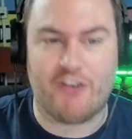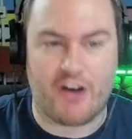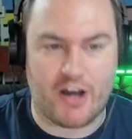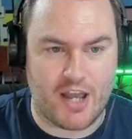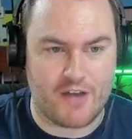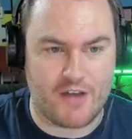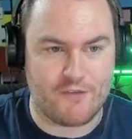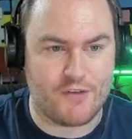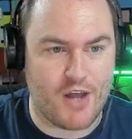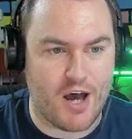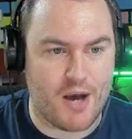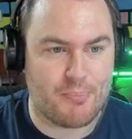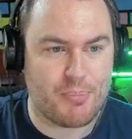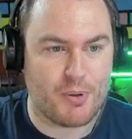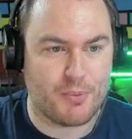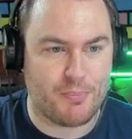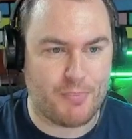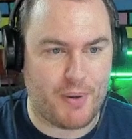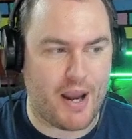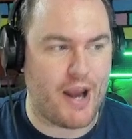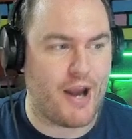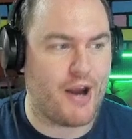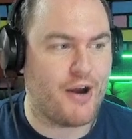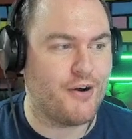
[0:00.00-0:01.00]
I have not
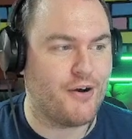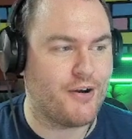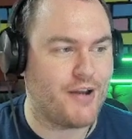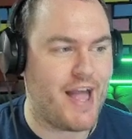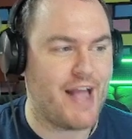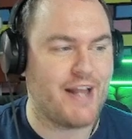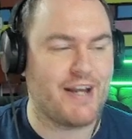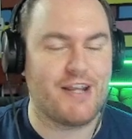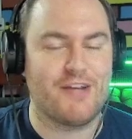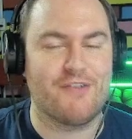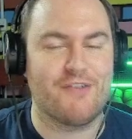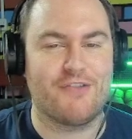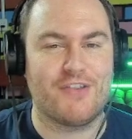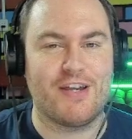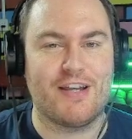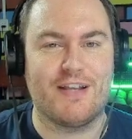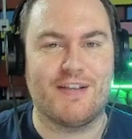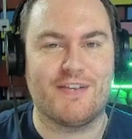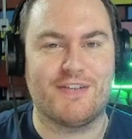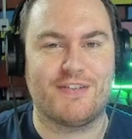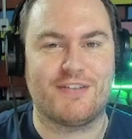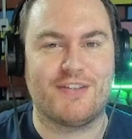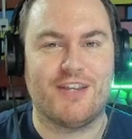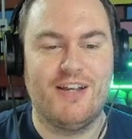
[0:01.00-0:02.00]
prepared any of
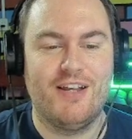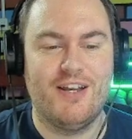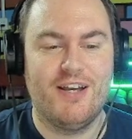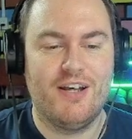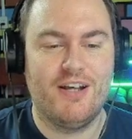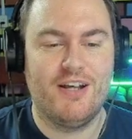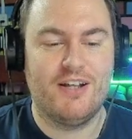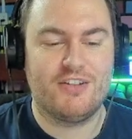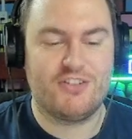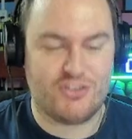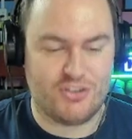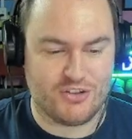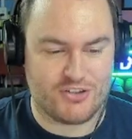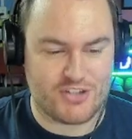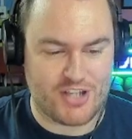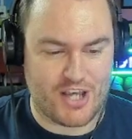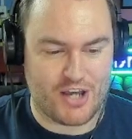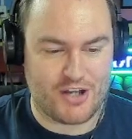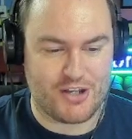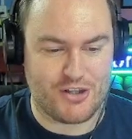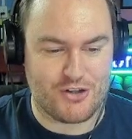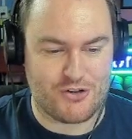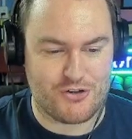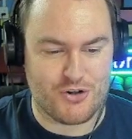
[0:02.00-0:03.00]
these, to tell
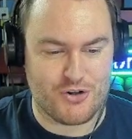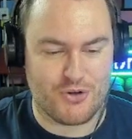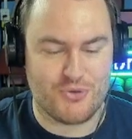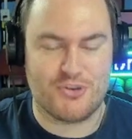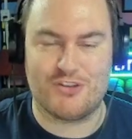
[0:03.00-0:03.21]
you the truth.